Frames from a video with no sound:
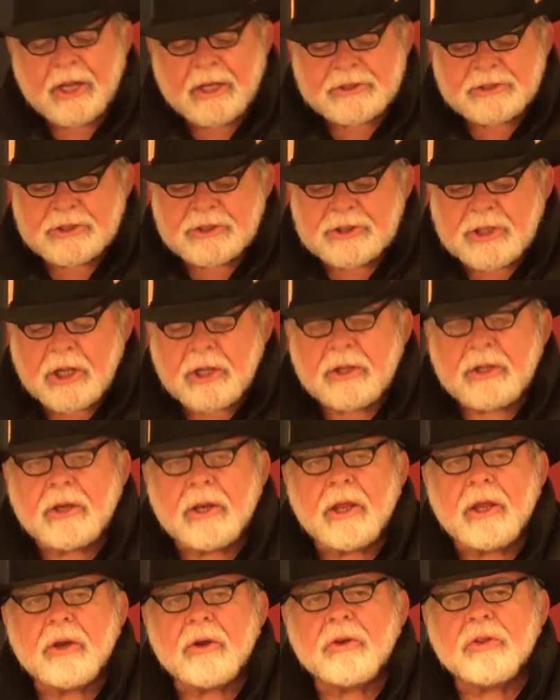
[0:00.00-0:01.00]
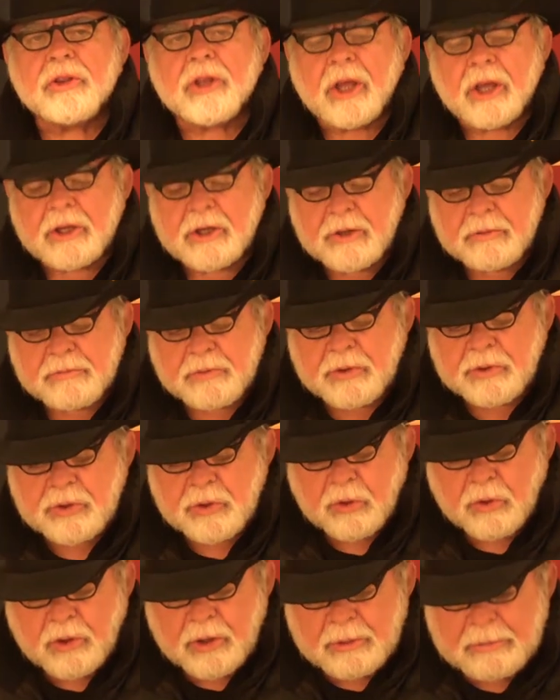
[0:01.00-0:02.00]
Texas Deacon here. Thank you for
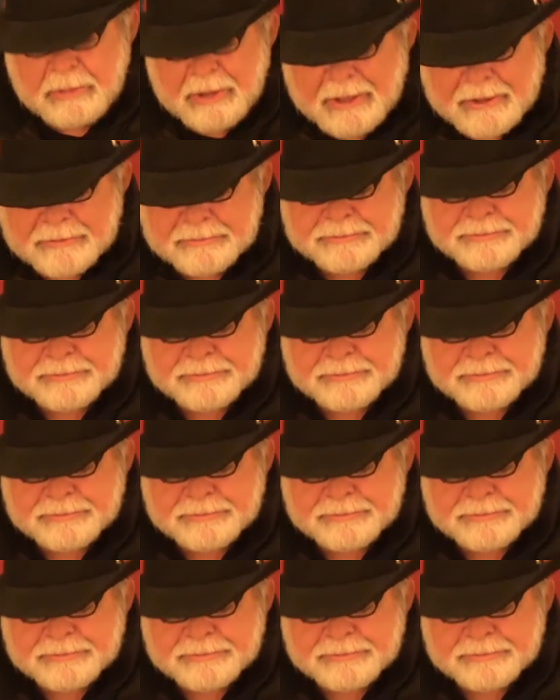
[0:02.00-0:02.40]
joining me.